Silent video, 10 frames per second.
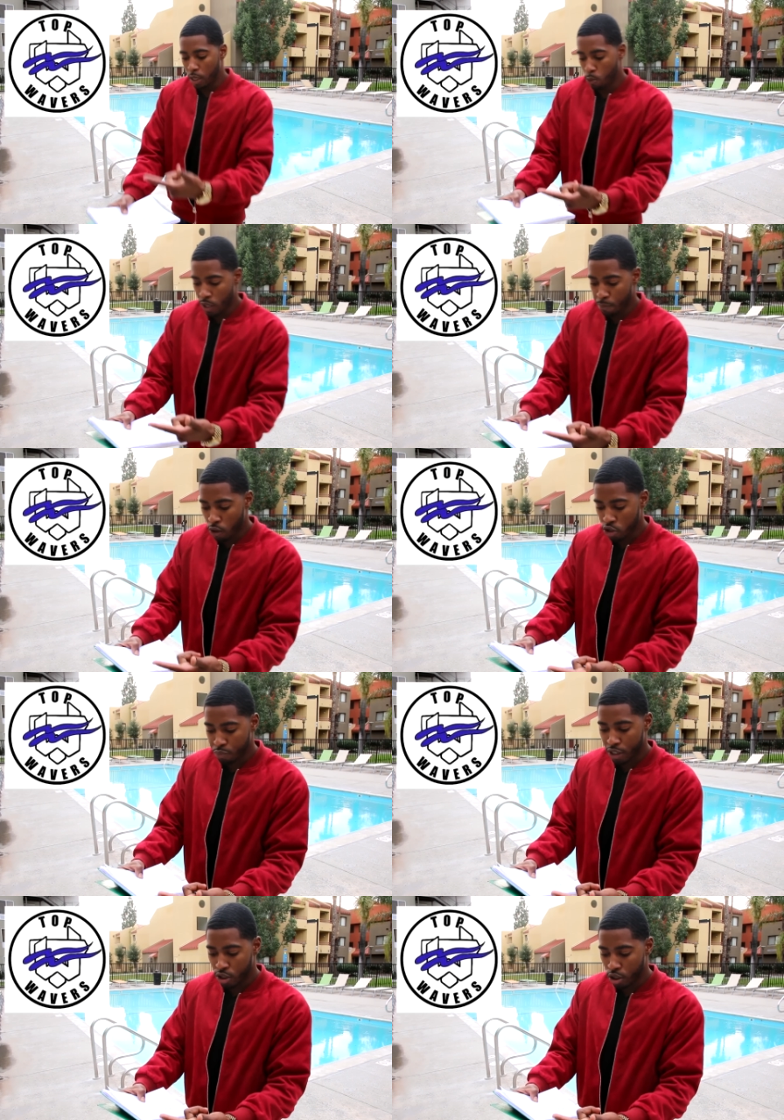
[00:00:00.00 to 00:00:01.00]
He reposts
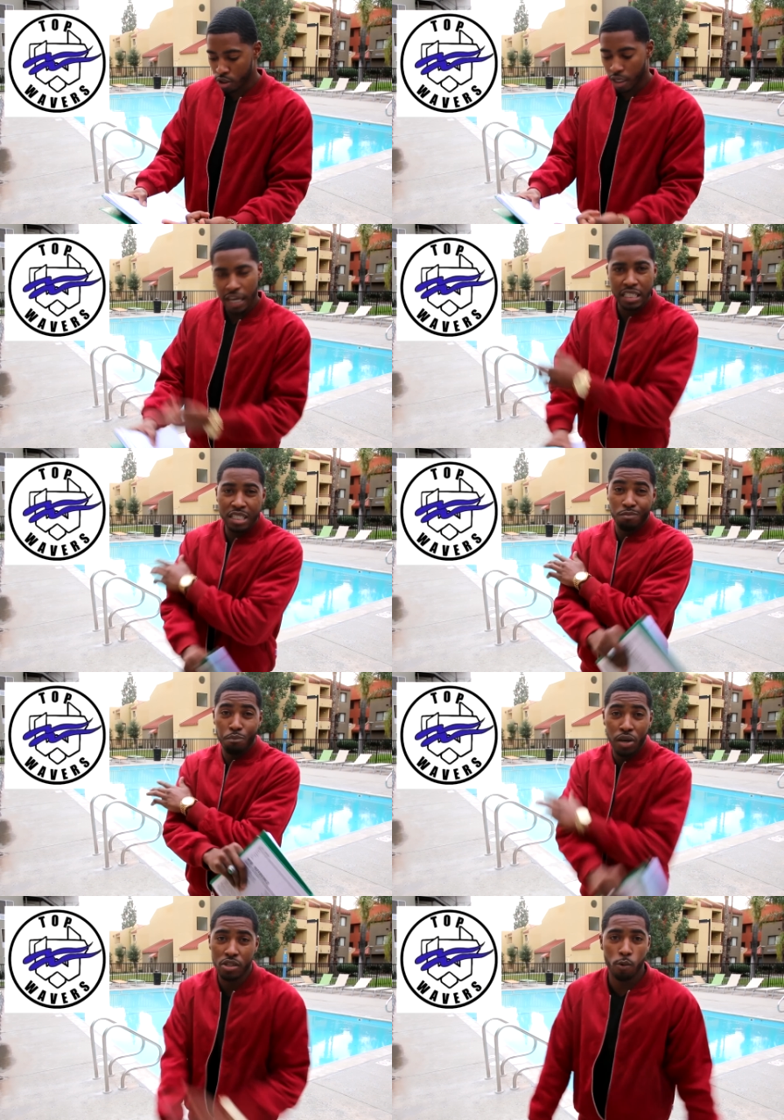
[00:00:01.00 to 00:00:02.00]
pictures. He
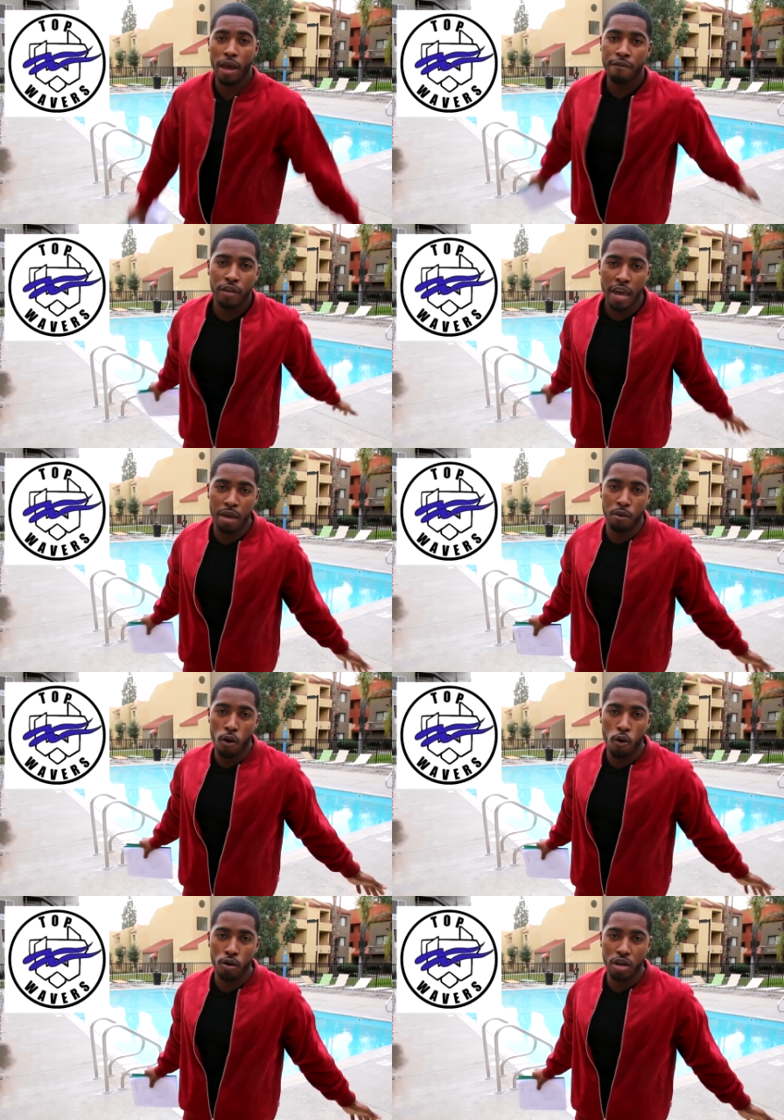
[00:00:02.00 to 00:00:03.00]
just put the wave game
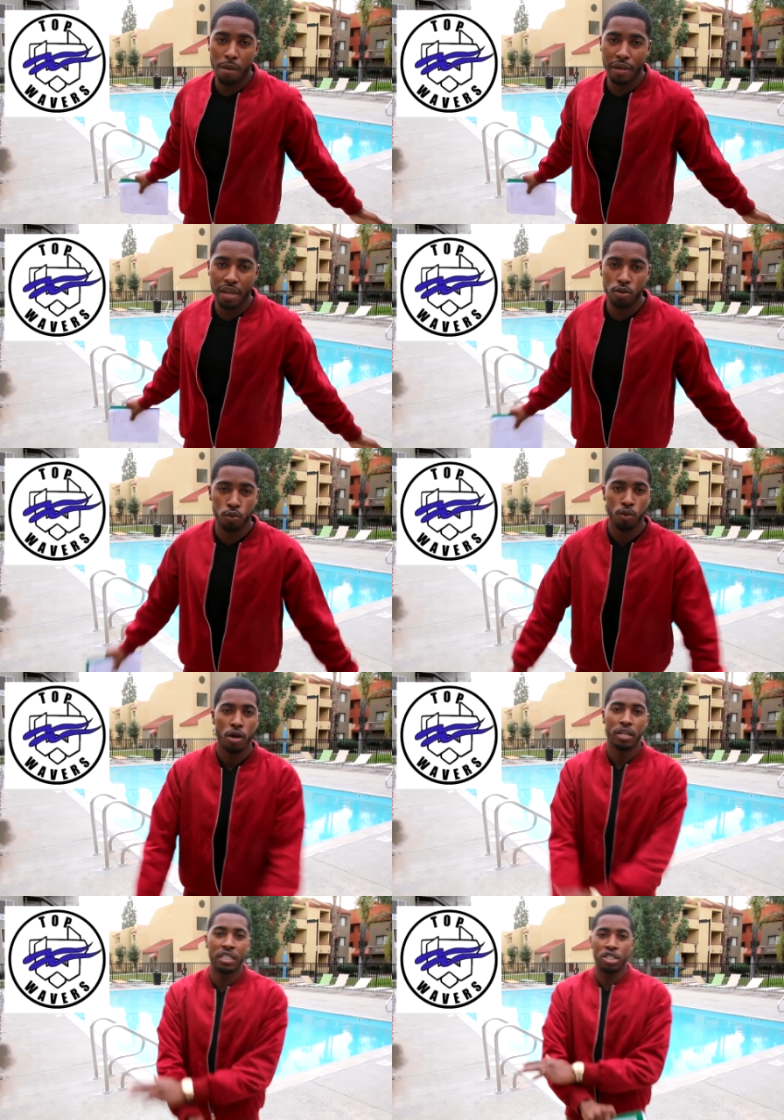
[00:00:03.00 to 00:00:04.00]
on, you know what I mean? He do
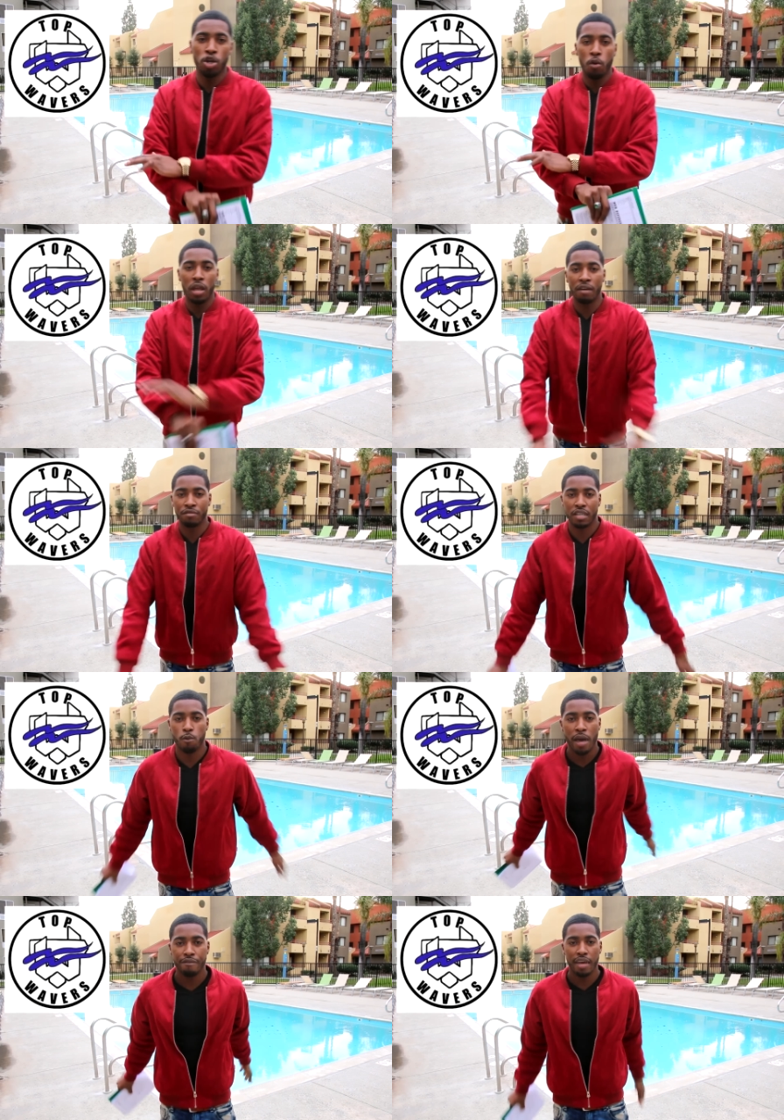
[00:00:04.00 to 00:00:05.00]
just show love to the
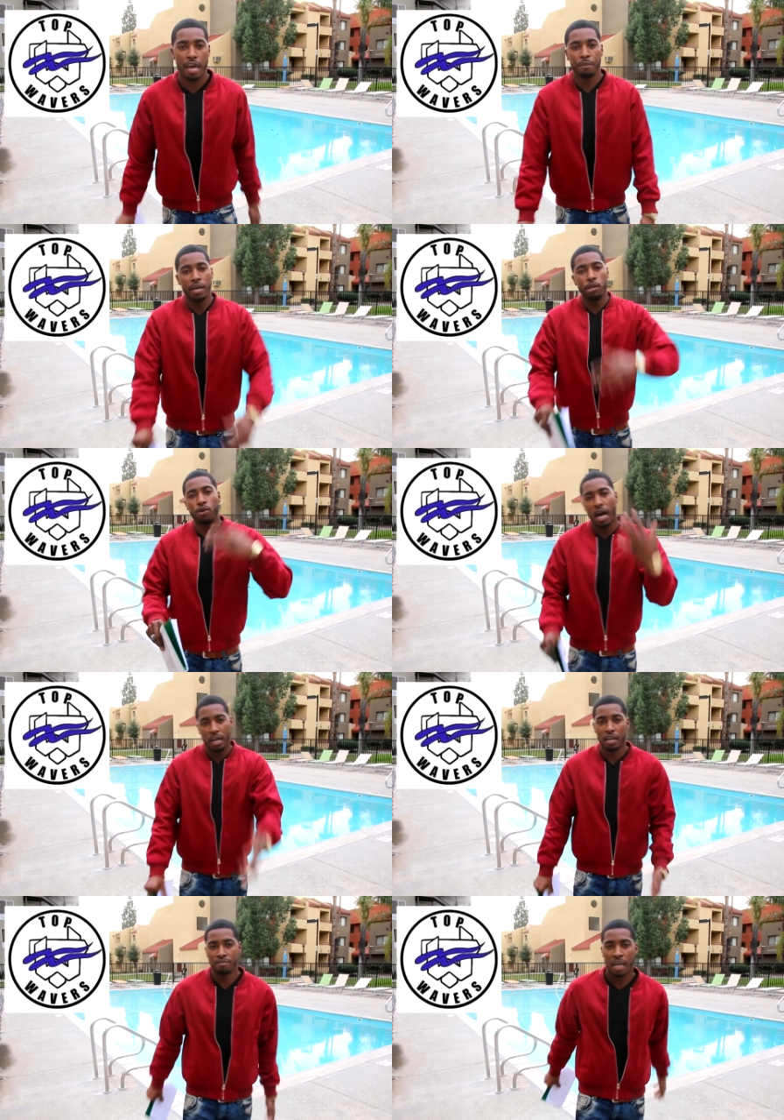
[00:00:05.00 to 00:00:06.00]
wave game. you got
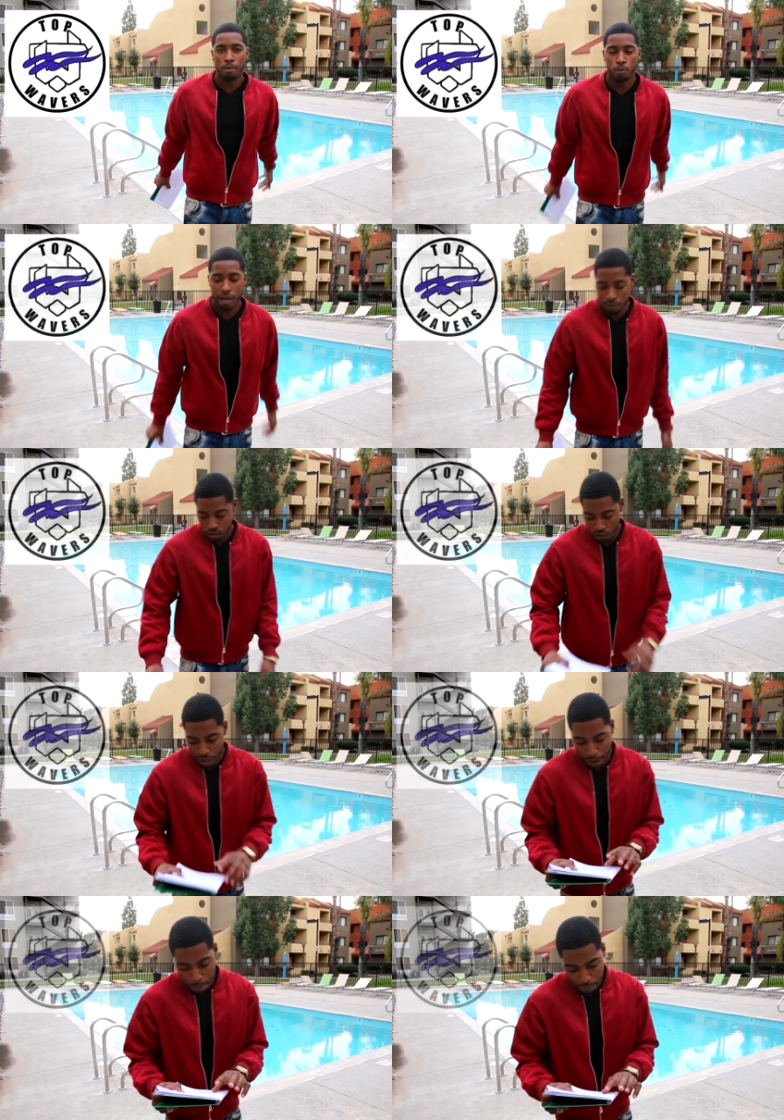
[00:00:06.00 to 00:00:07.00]
to love Top Wavers for
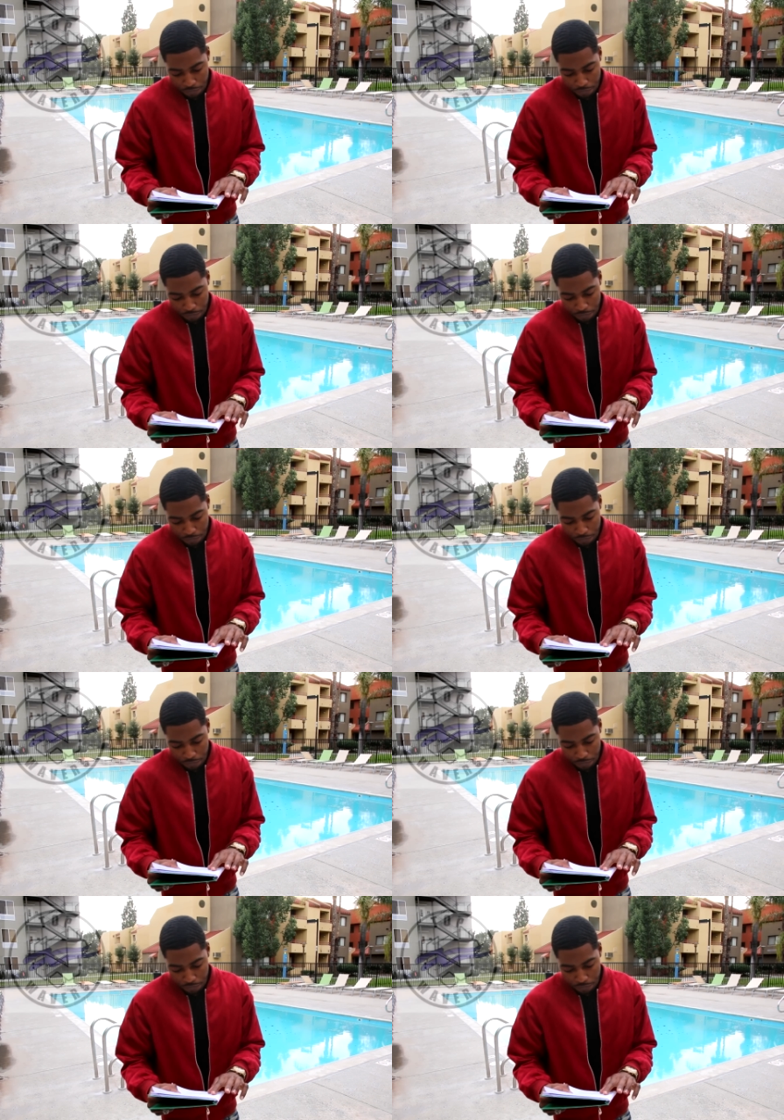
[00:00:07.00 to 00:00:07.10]
that.